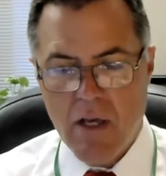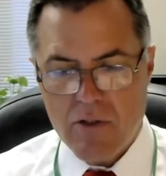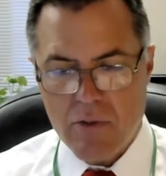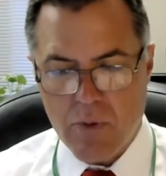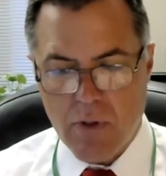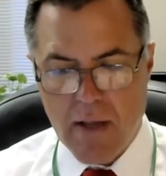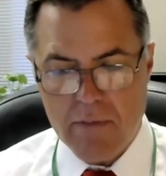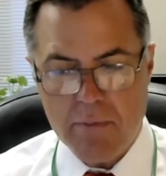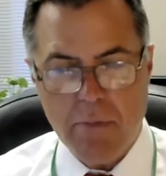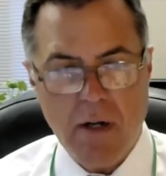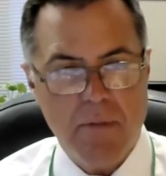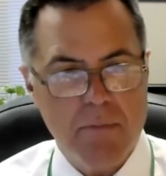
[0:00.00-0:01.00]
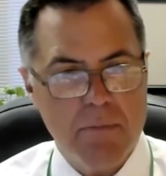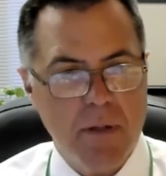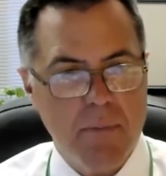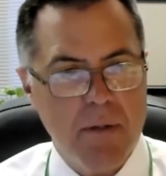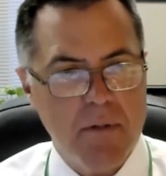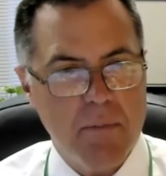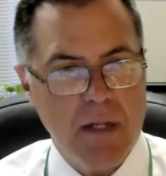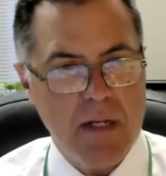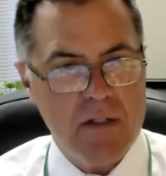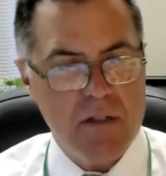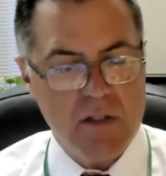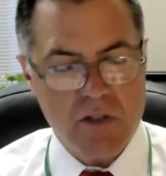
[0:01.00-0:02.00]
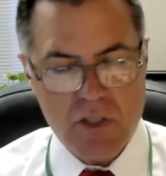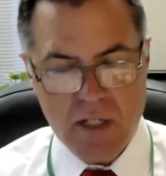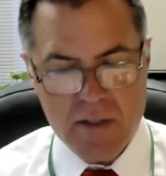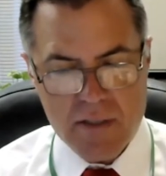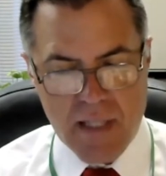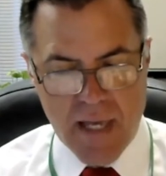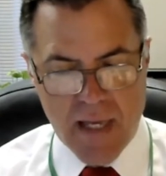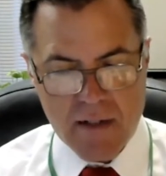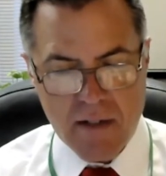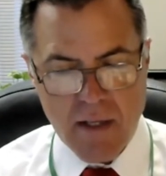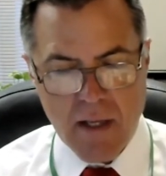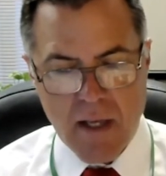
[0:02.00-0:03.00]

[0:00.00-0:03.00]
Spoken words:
So we'll have probably a public meeting to discuss that.